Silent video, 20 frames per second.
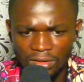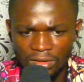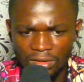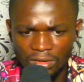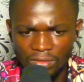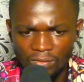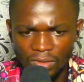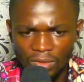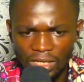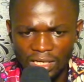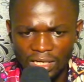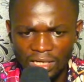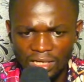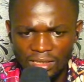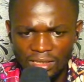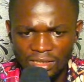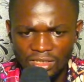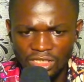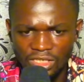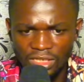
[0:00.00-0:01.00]
We can land
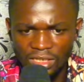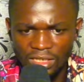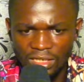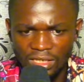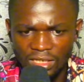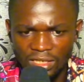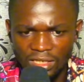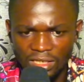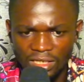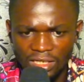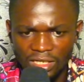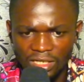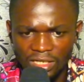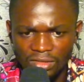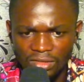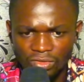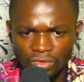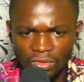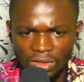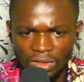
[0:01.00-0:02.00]
a check here. The king
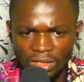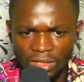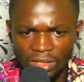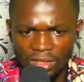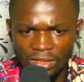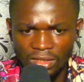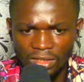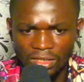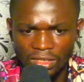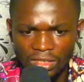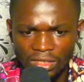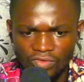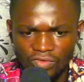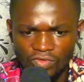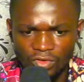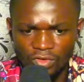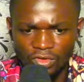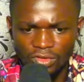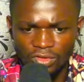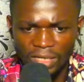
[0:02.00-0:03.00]
can't go here. The king is
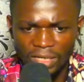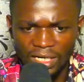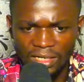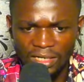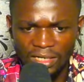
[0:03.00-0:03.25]
forced back.